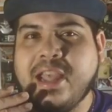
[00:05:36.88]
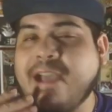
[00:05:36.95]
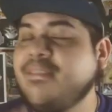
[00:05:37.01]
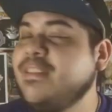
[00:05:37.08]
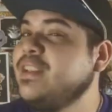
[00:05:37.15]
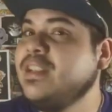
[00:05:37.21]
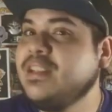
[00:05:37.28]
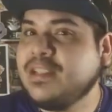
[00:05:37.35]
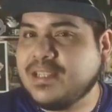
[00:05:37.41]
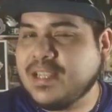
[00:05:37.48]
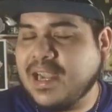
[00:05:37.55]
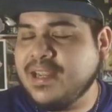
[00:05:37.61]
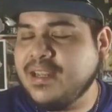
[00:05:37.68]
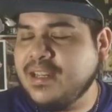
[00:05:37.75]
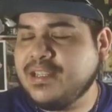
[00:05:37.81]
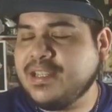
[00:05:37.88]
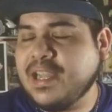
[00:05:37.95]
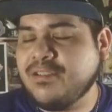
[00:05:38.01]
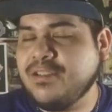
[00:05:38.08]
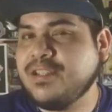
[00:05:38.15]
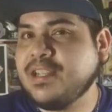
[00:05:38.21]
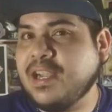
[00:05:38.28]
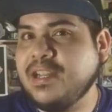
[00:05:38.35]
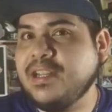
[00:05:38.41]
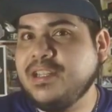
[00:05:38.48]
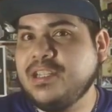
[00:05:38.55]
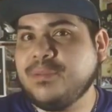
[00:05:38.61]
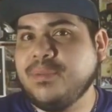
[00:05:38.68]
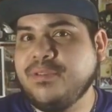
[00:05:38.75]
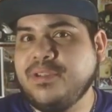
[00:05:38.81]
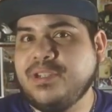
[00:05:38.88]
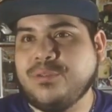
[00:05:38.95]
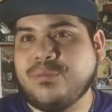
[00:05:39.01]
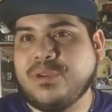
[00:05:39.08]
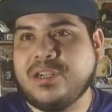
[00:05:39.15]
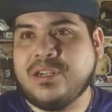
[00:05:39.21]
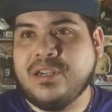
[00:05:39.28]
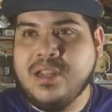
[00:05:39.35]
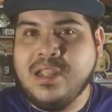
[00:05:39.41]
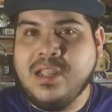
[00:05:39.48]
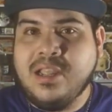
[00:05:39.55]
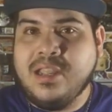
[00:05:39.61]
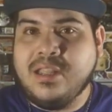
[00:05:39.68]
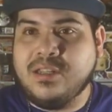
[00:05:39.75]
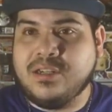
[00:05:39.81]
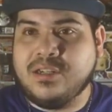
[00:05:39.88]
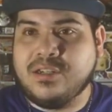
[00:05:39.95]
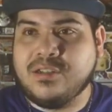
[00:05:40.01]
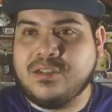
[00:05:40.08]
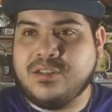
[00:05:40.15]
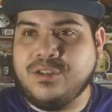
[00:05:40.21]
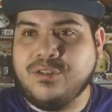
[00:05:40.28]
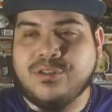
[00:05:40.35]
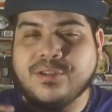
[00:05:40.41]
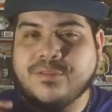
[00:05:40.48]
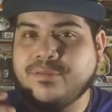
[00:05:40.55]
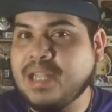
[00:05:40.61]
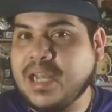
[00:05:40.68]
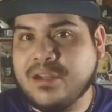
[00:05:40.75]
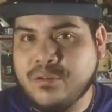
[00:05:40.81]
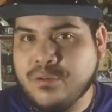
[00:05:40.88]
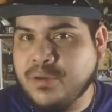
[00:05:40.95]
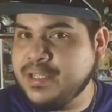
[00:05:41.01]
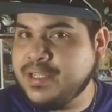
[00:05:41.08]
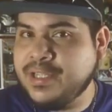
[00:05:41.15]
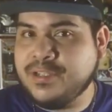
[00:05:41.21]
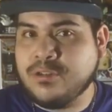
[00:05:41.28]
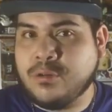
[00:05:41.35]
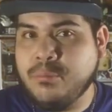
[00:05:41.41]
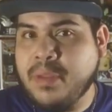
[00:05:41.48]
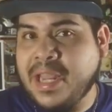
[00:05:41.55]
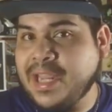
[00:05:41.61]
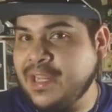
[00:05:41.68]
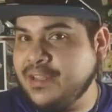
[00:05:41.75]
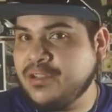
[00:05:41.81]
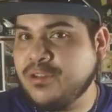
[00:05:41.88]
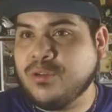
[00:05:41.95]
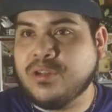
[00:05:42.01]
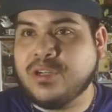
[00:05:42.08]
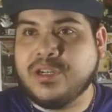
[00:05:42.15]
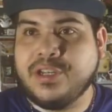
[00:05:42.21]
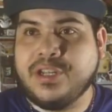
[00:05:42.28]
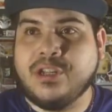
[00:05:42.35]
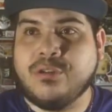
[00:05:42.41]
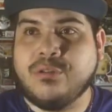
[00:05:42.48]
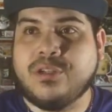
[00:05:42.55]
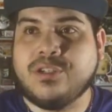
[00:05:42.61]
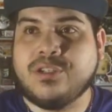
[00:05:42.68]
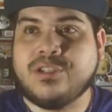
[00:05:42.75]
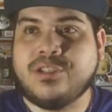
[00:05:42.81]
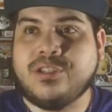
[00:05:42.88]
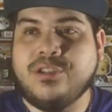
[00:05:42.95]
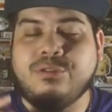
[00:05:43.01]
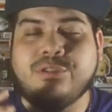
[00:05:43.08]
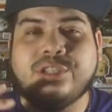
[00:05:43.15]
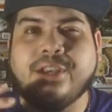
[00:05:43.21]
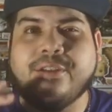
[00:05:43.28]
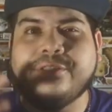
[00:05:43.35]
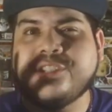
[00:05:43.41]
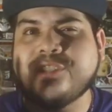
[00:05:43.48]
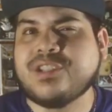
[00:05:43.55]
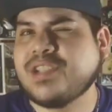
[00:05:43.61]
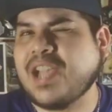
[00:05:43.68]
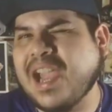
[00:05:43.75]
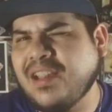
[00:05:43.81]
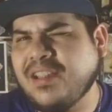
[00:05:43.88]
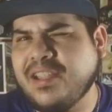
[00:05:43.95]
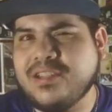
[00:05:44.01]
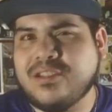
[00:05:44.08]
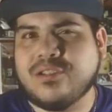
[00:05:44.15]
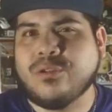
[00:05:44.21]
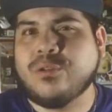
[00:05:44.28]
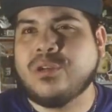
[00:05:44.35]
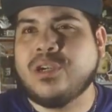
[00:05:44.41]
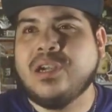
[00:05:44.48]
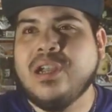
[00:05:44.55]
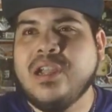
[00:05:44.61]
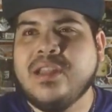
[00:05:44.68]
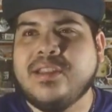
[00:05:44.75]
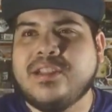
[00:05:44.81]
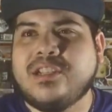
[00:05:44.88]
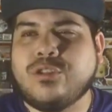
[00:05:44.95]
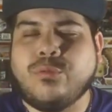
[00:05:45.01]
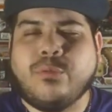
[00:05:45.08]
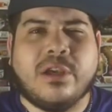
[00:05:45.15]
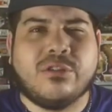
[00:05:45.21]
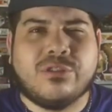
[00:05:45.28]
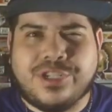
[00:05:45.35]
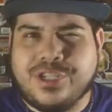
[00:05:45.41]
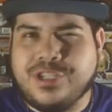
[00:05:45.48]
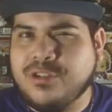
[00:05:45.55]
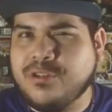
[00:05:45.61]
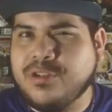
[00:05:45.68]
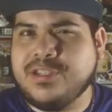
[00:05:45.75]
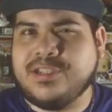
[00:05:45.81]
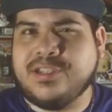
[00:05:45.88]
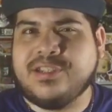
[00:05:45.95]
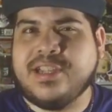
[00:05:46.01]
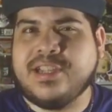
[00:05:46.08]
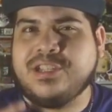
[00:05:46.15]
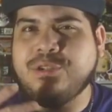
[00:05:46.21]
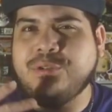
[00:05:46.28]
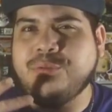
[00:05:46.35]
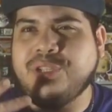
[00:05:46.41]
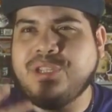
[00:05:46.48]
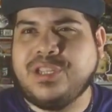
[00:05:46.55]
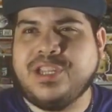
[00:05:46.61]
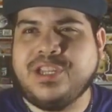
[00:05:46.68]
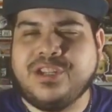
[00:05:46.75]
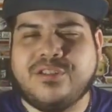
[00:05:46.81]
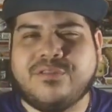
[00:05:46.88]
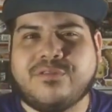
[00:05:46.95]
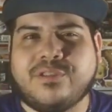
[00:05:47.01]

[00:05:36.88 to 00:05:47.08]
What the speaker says: have the design, sound design in this movie to where there's use of loud noises or bangs, or, you know, there's use of silence or the squelchy noises that you hear